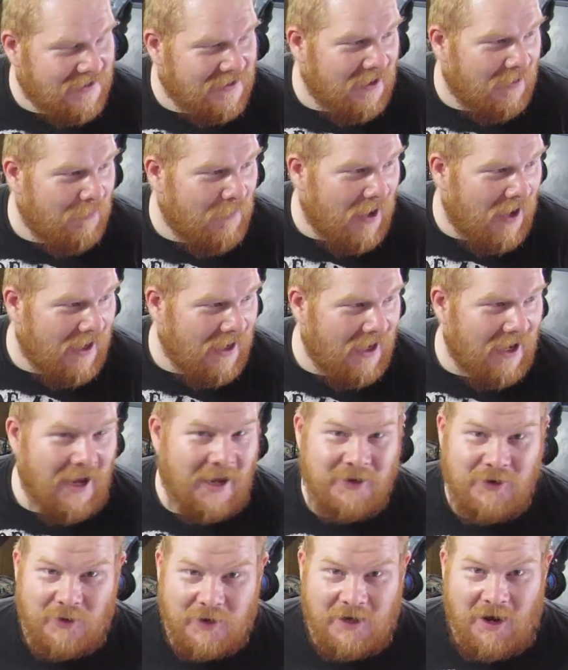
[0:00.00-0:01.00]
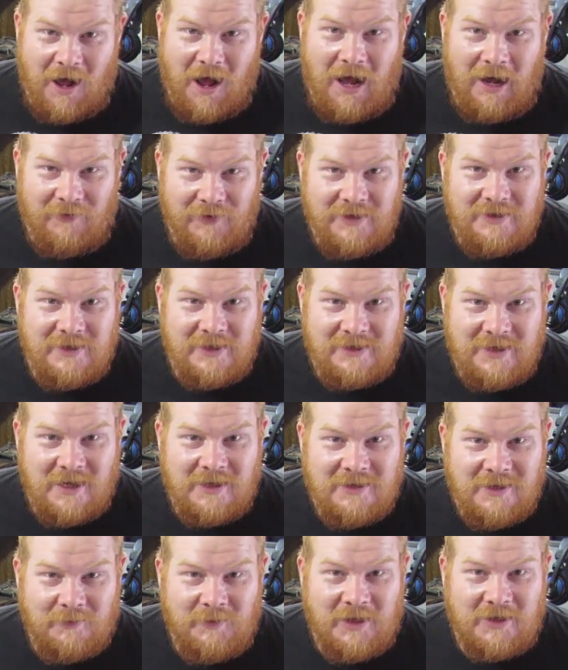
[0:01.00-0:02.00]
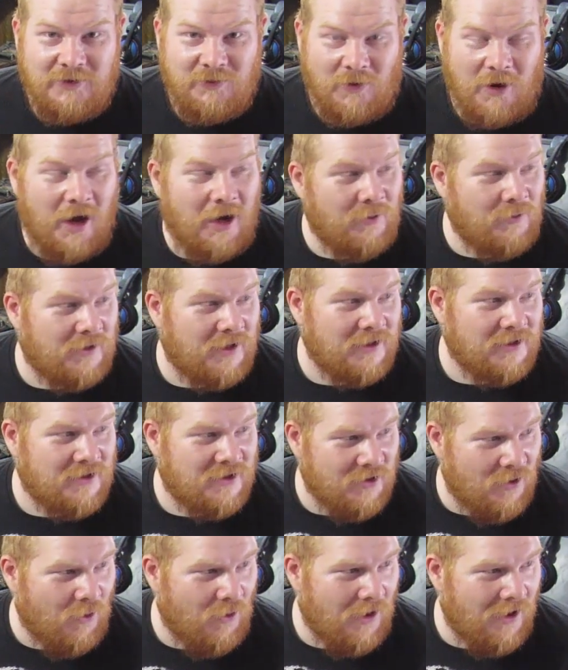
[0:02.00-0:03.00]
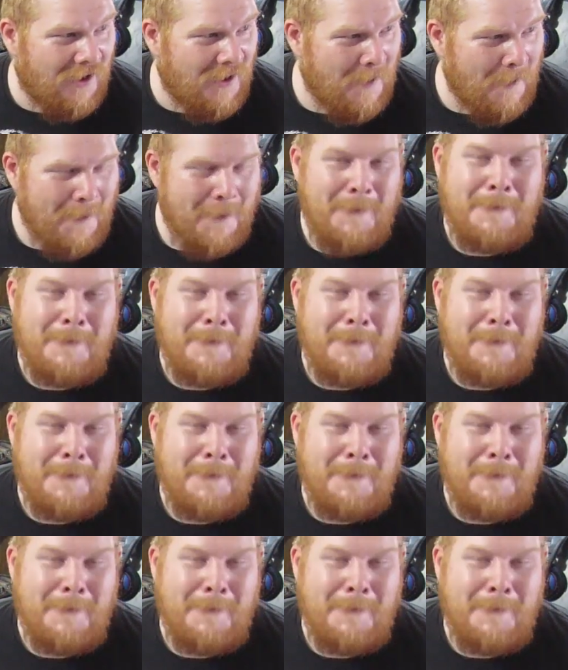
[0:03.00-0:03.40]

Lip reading: somebody and you can obviously tell something's wrong with the sword.